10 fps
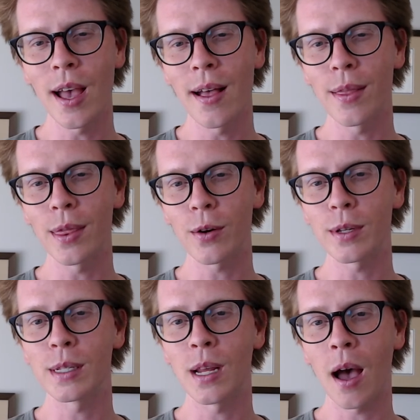that there
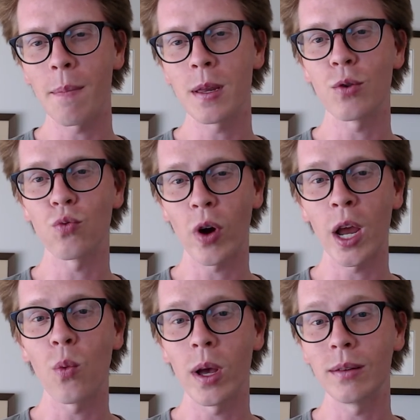has not been a
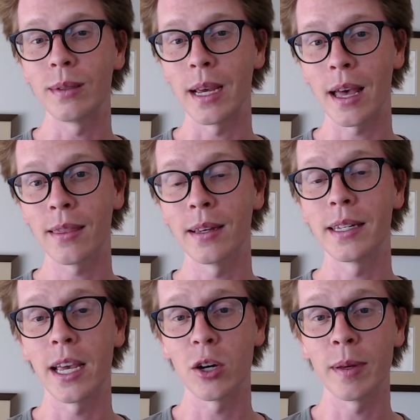right whale death
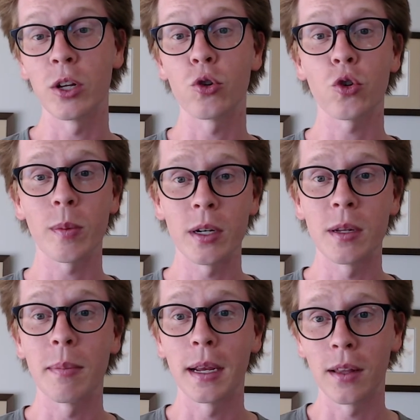entanglement attributed
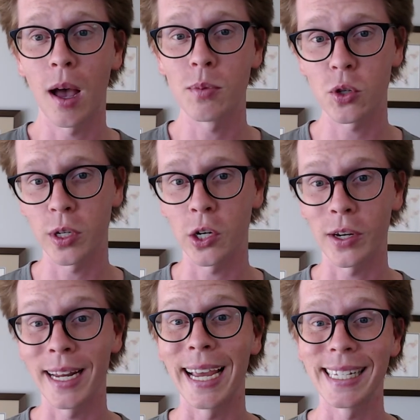to Maine lobster gear
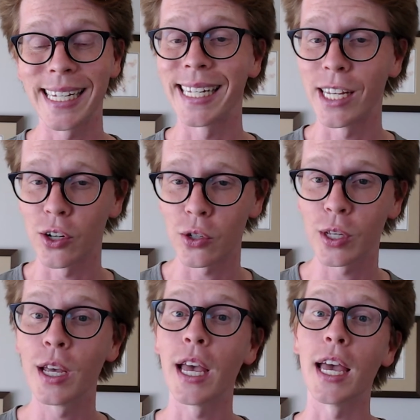in 18 years,
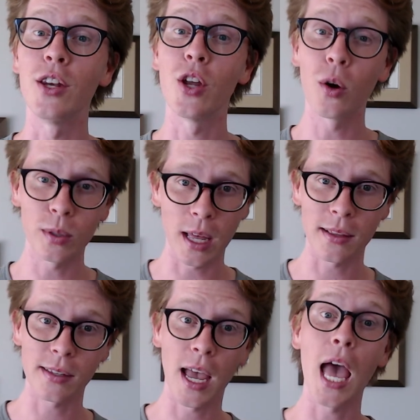and no
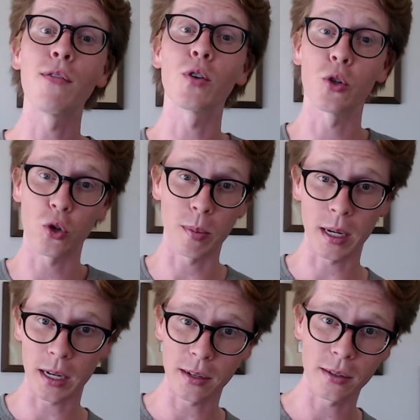deaths ever
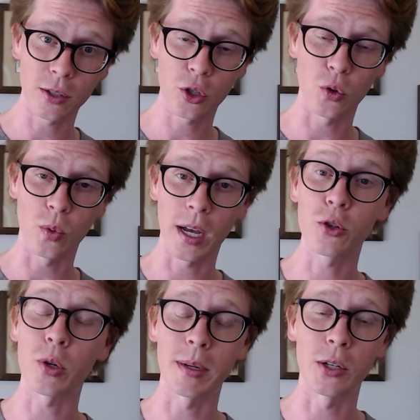attributed
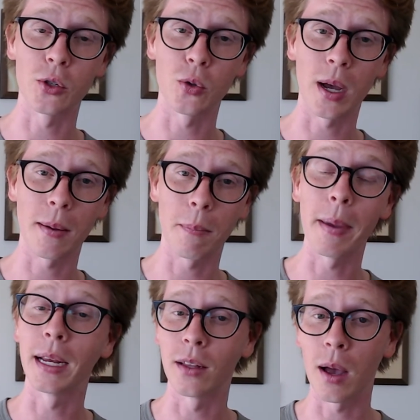to
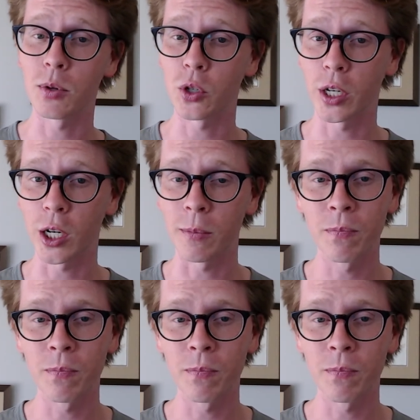Maine lobster gear.